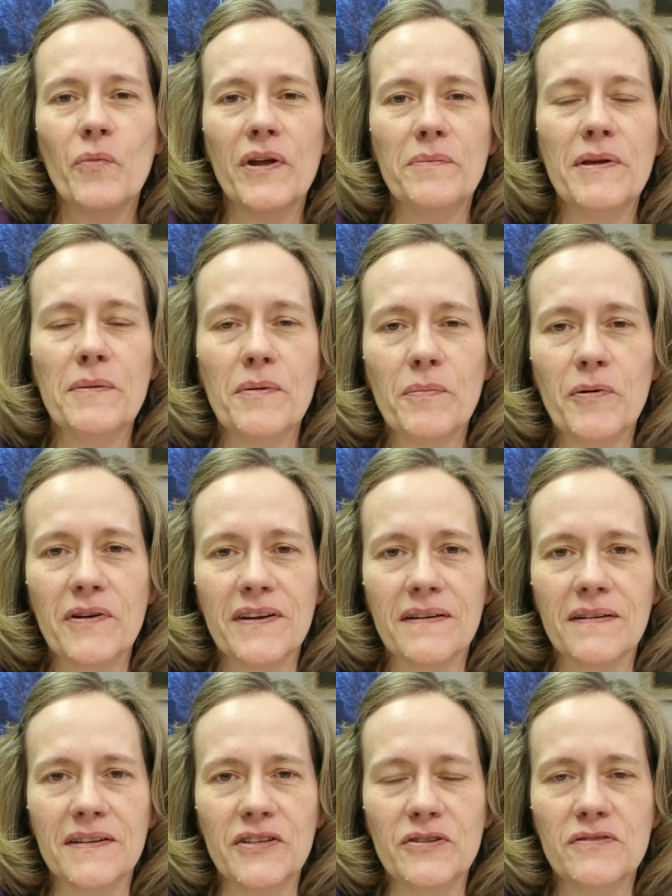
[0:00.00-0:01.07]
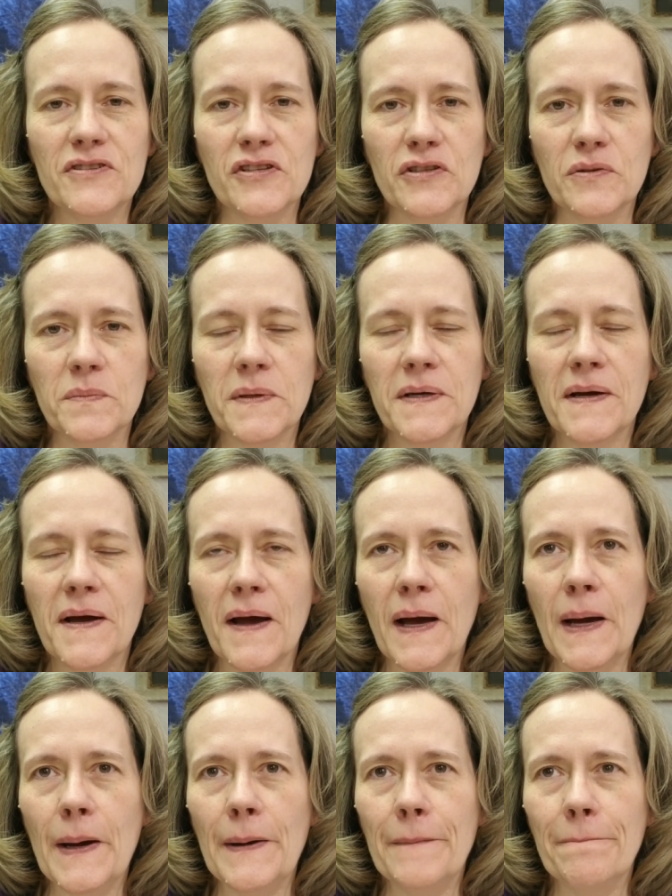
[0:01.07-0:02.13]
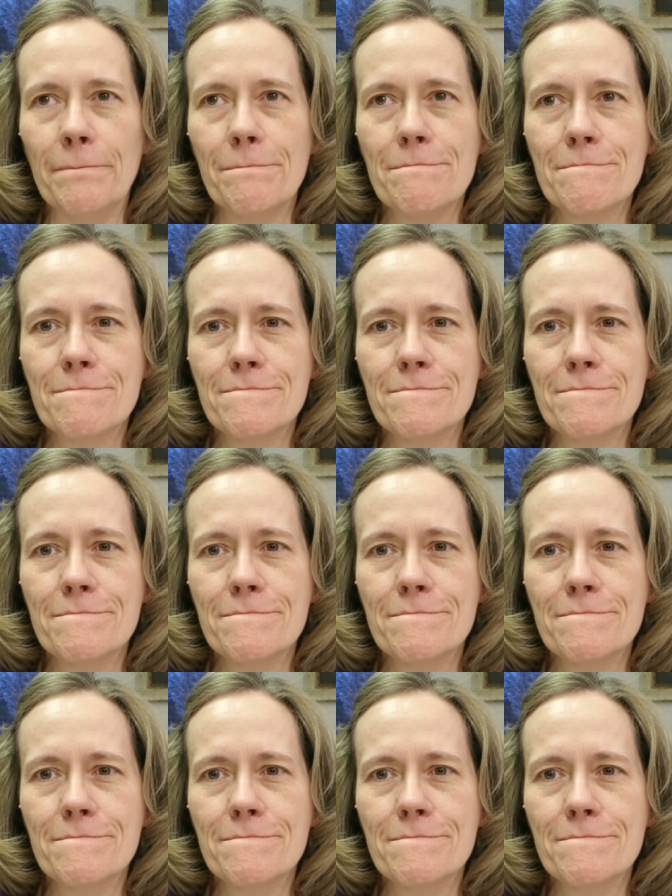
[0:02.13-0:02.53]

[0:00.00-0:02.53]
when people put it on YouTube. Um,